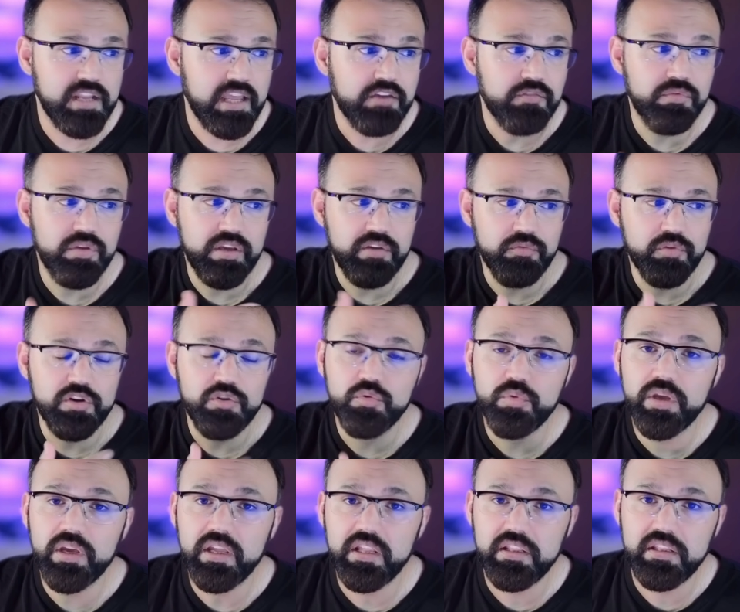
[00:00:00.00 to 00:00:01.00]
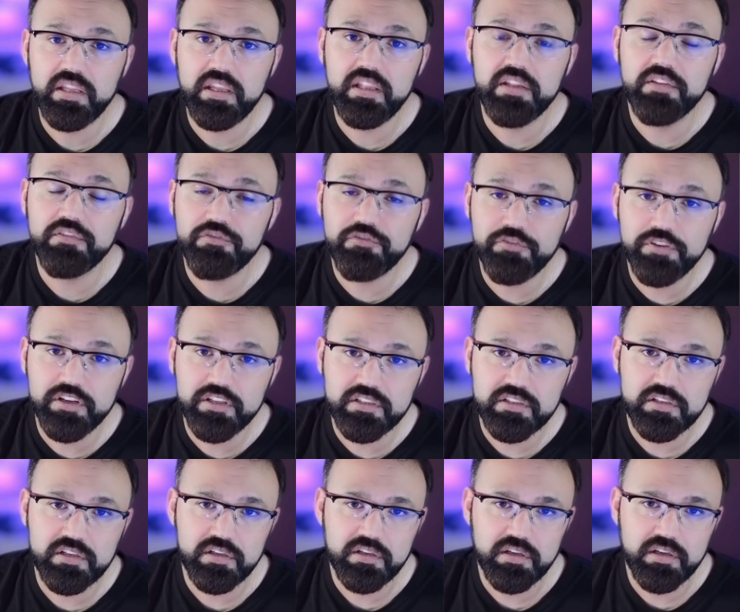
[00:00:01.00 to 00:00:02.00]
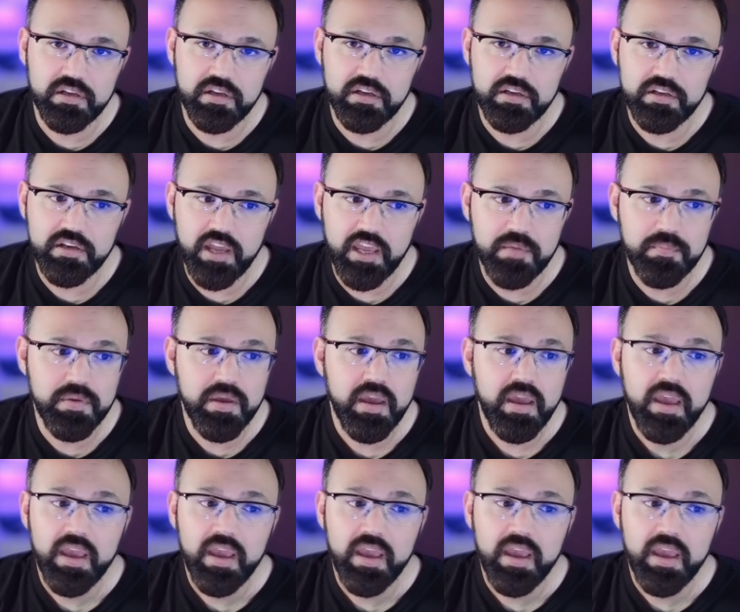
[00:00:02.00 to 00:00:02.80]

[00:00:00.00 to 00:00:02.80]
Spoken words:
like we were doing in the first type,